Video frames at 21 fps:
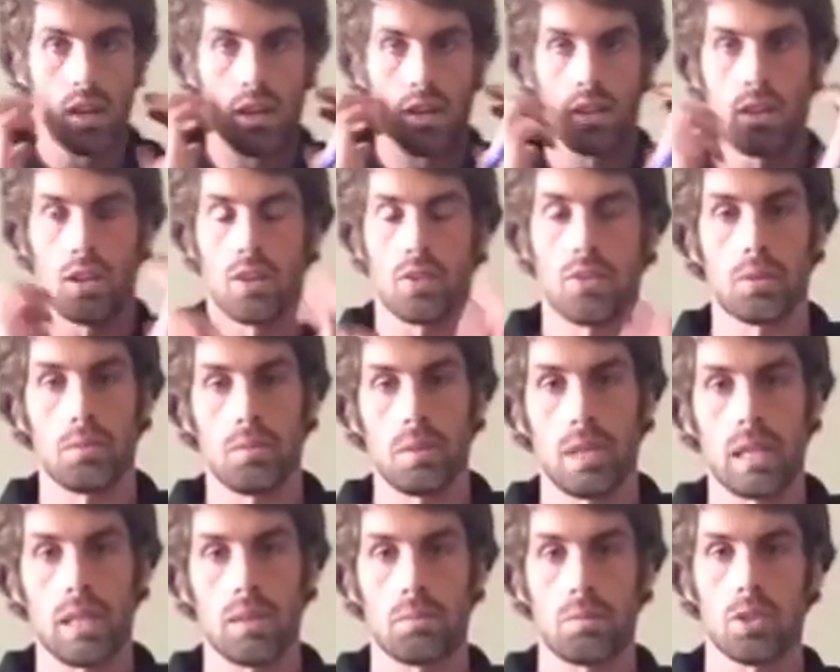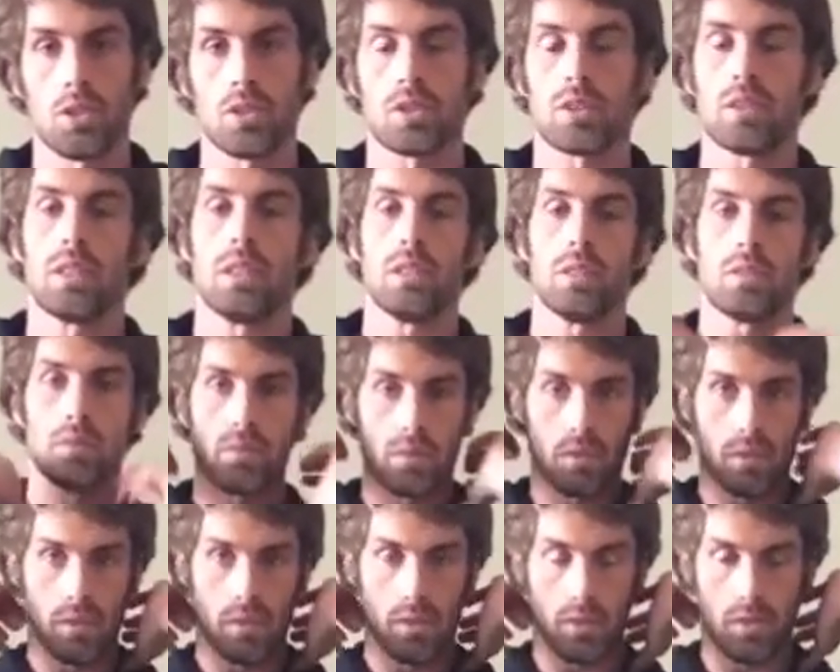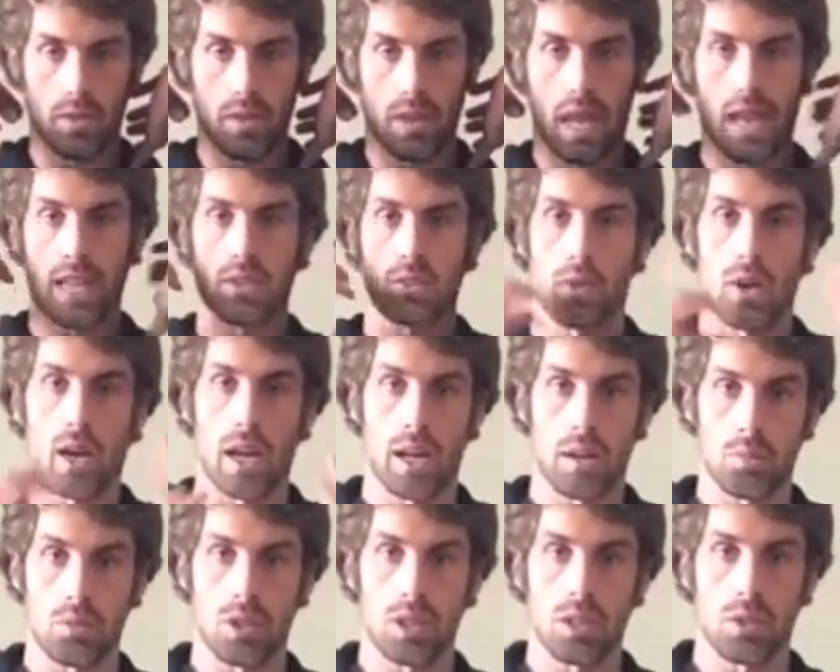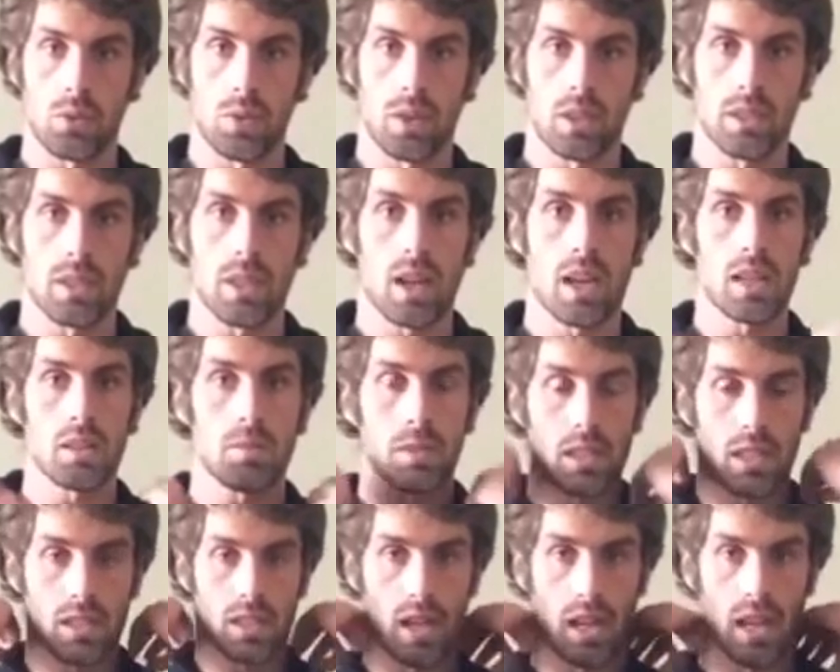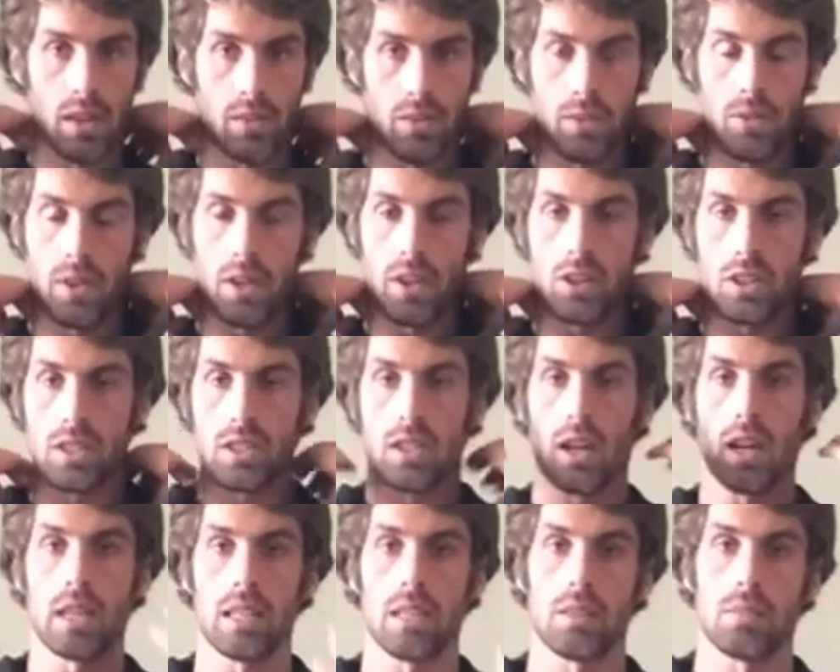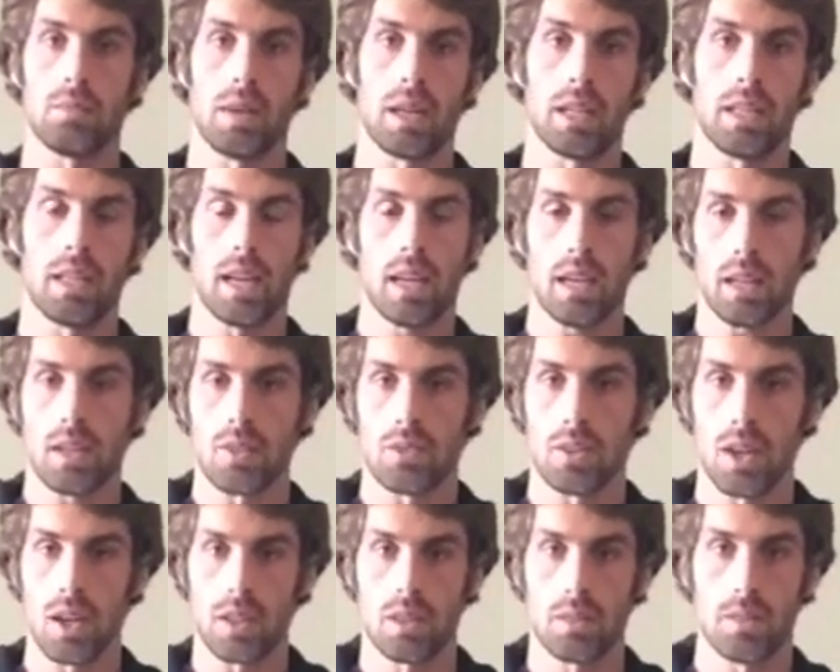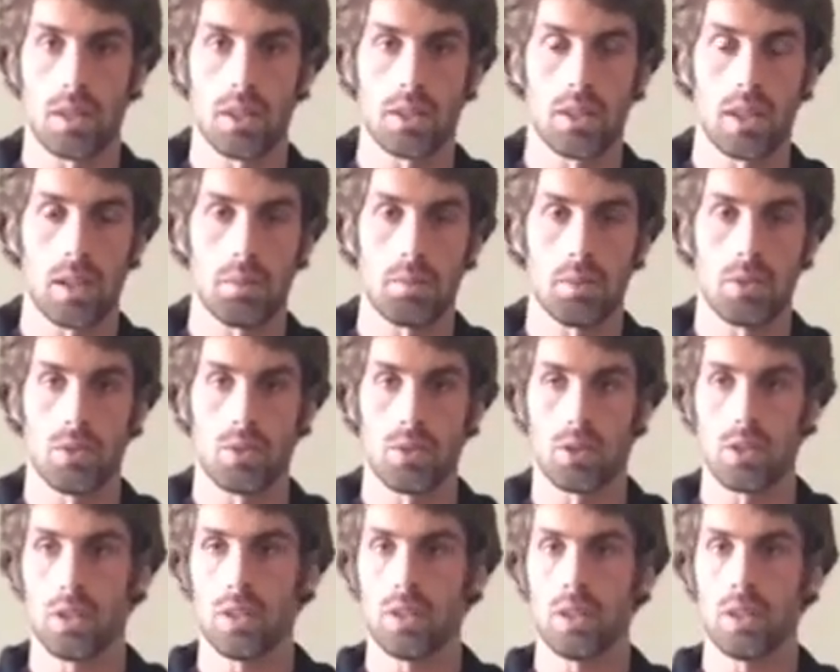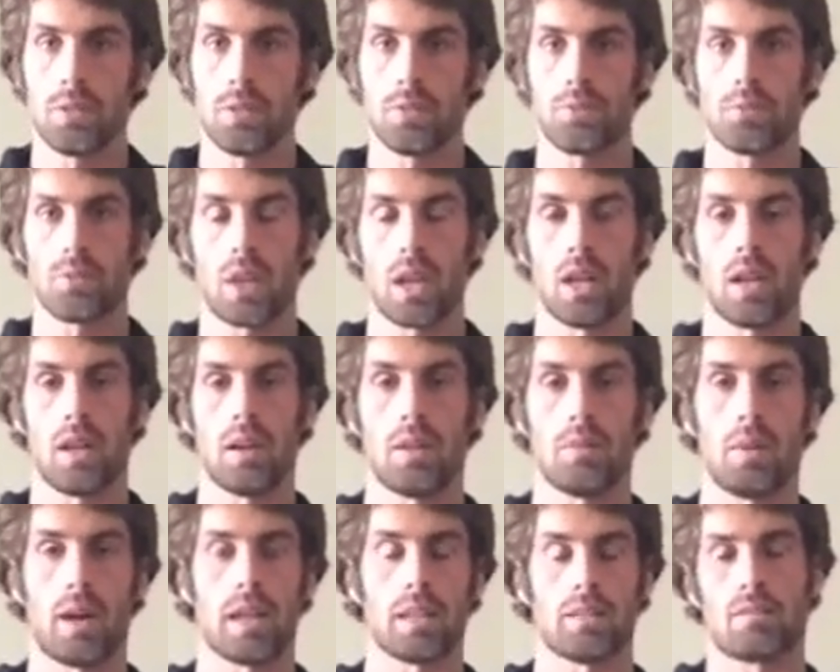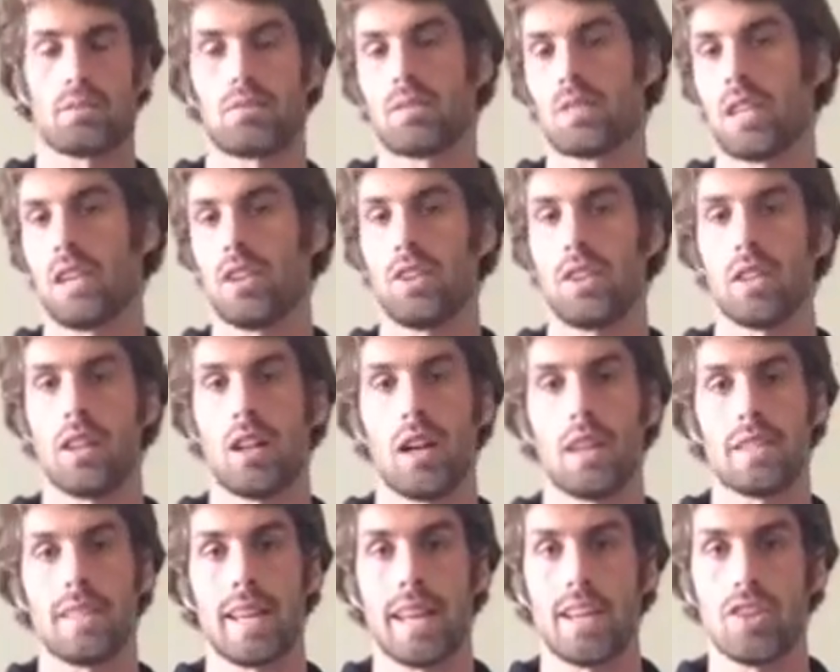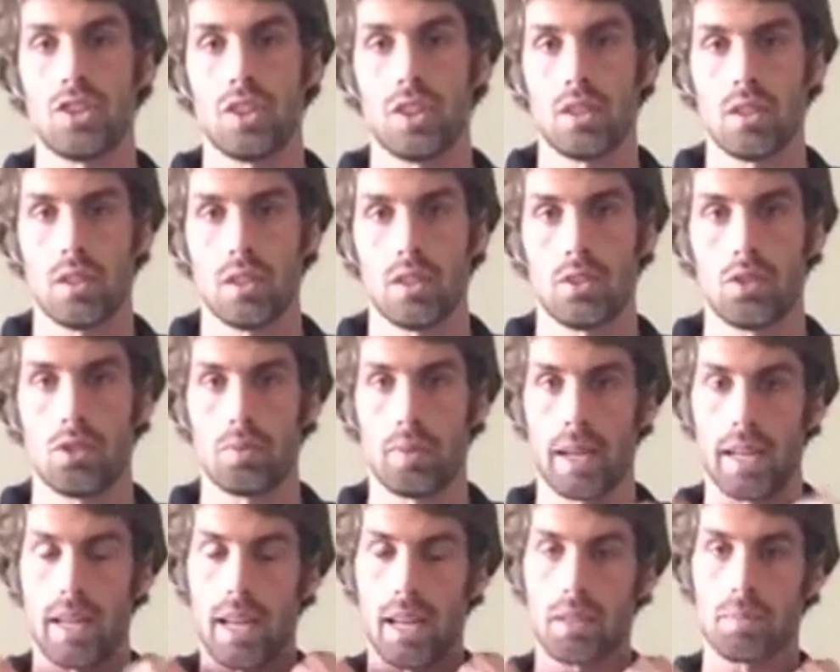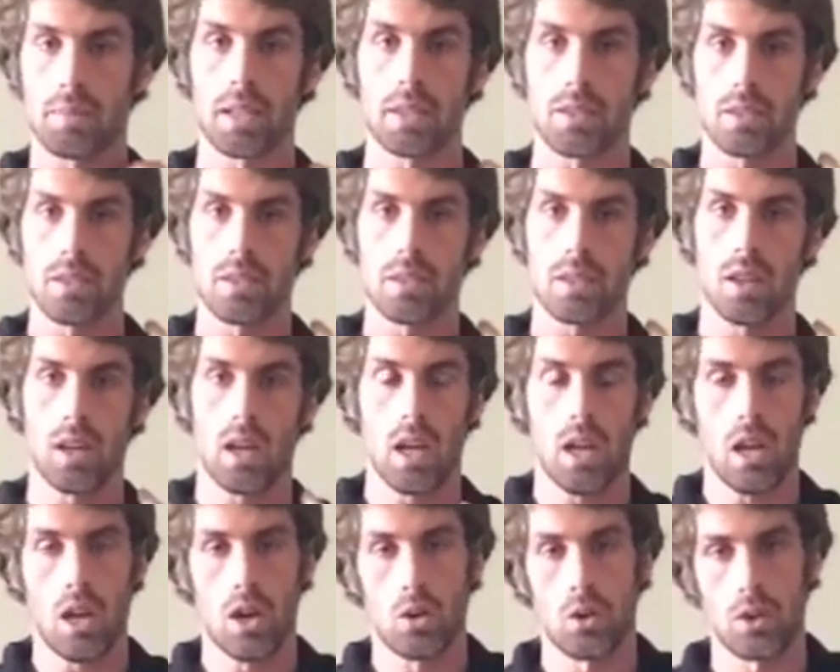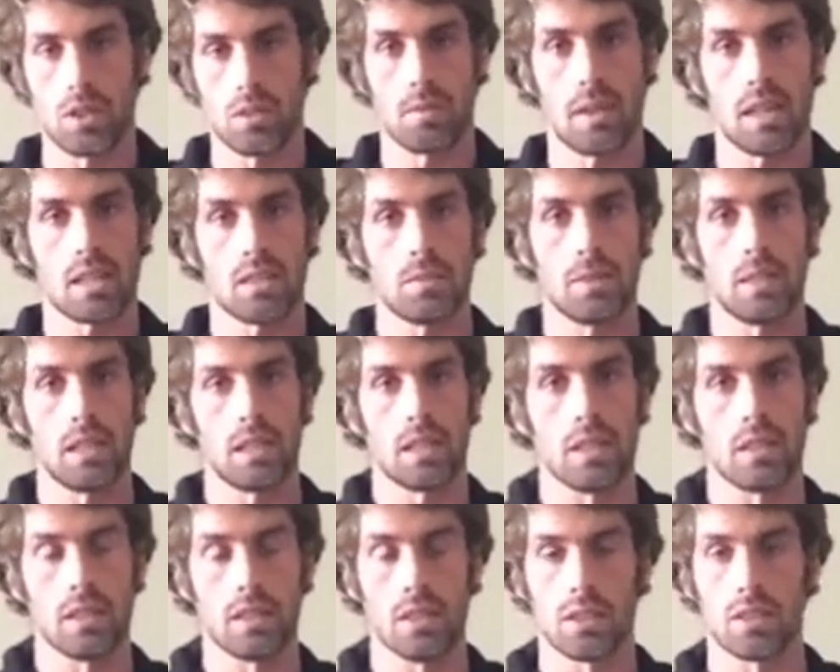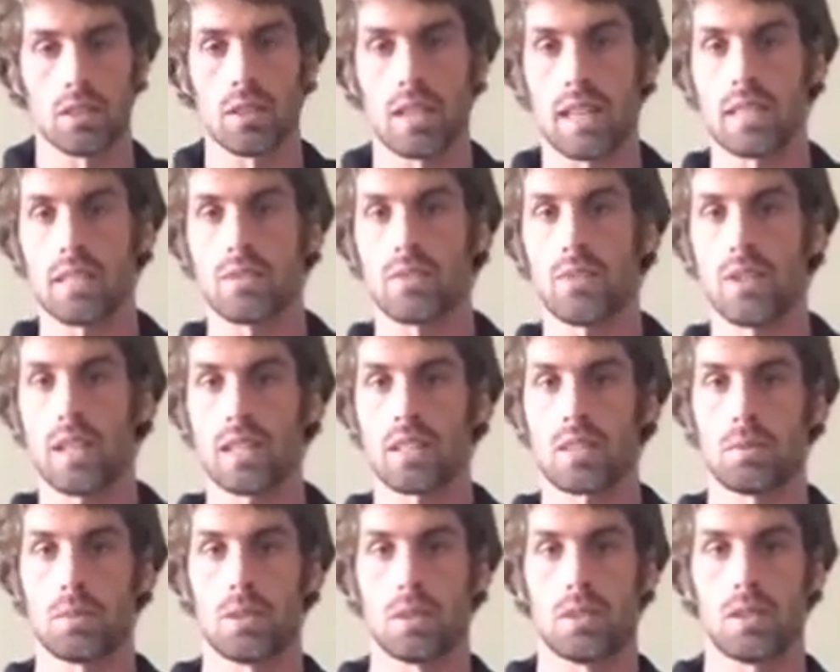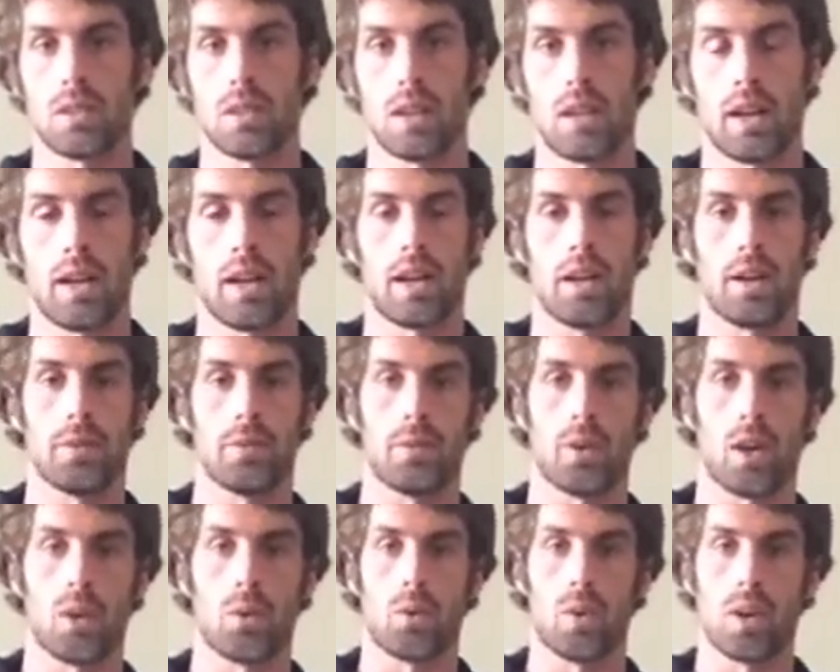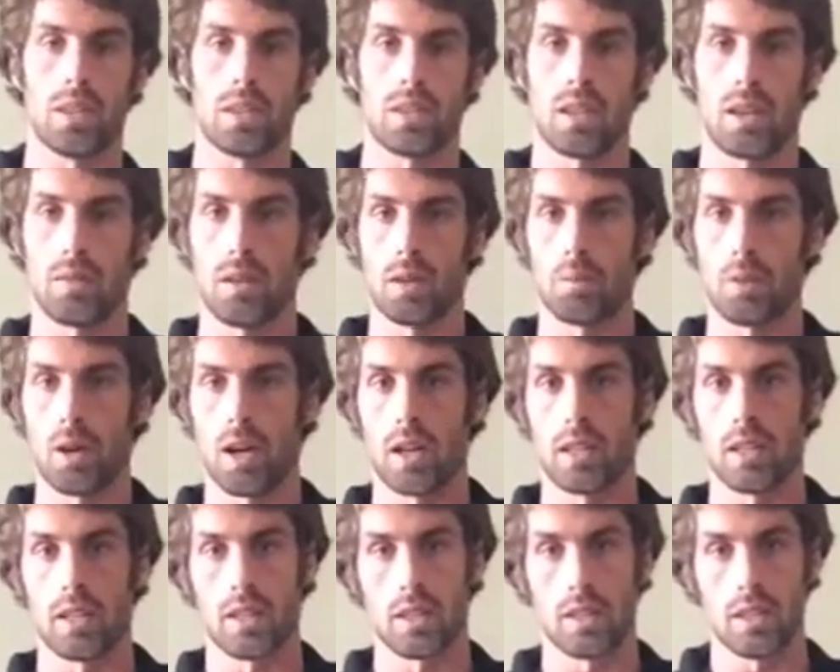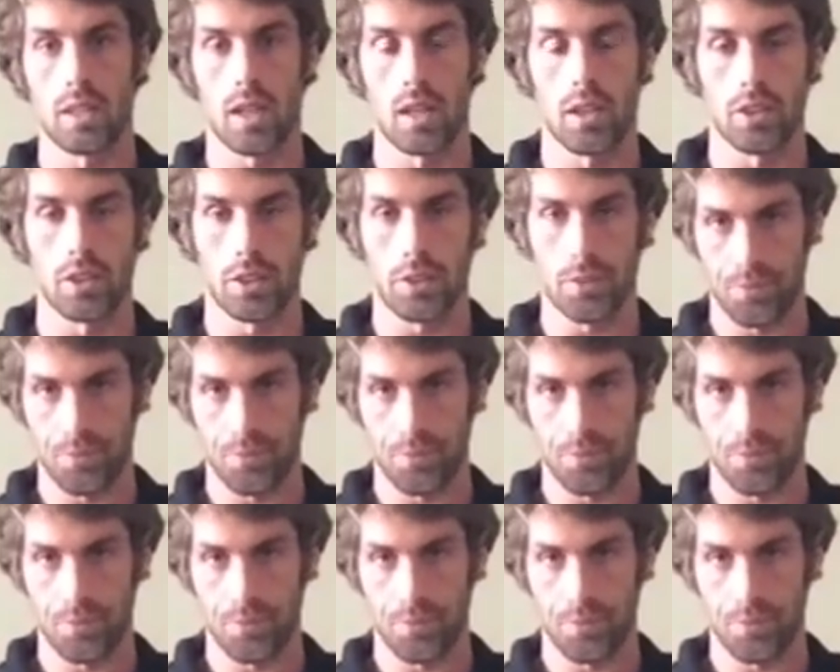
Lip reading: You know, for me personally, that's why I breathe to one side, because I am very tight in my neck. I've talked about that before. I carry a lot of tension through my neck muscles, which makes me a little less flexible on one side of my body than the other.